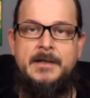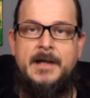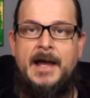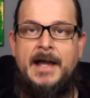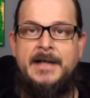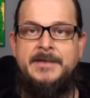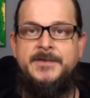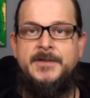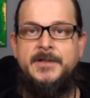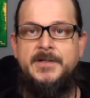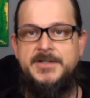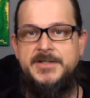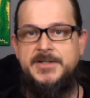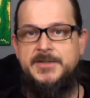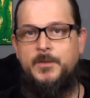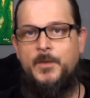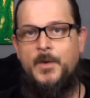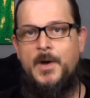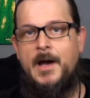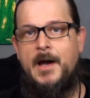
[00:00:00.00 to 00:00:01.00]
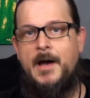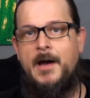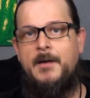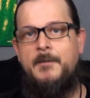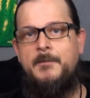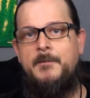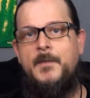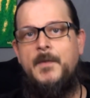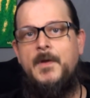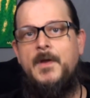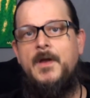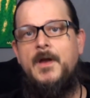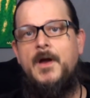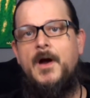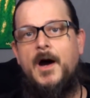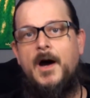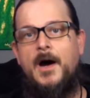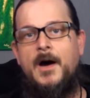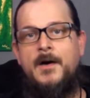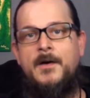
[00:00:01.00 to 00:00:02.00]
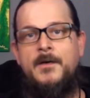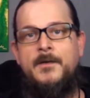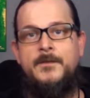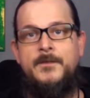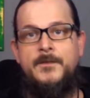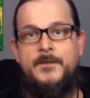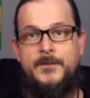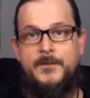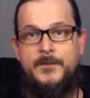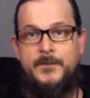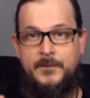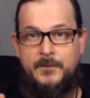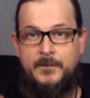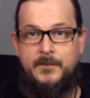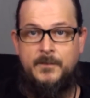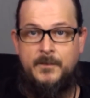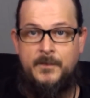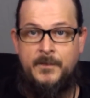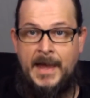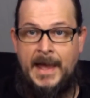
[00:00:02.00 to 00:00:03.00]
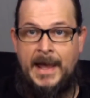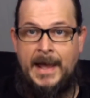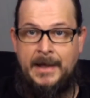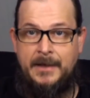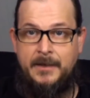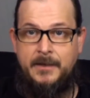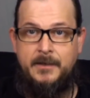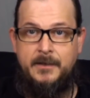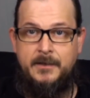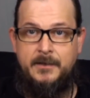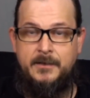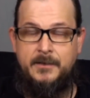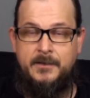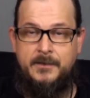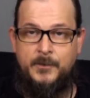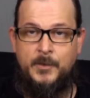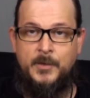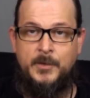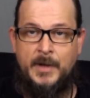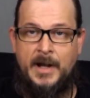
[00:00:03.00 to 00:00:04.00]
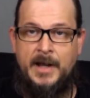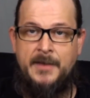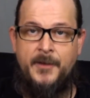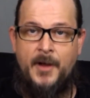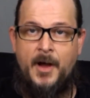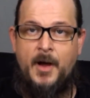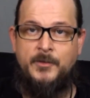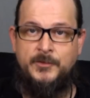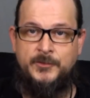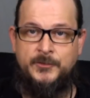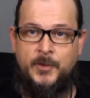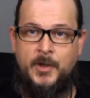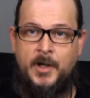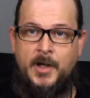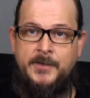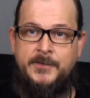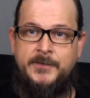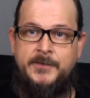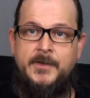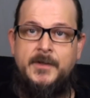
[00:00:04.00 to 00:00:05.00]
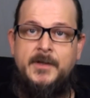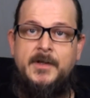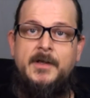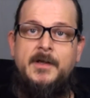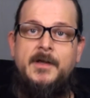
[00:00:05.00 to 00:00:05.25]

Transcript: I took a swab of that, what I thought was rust.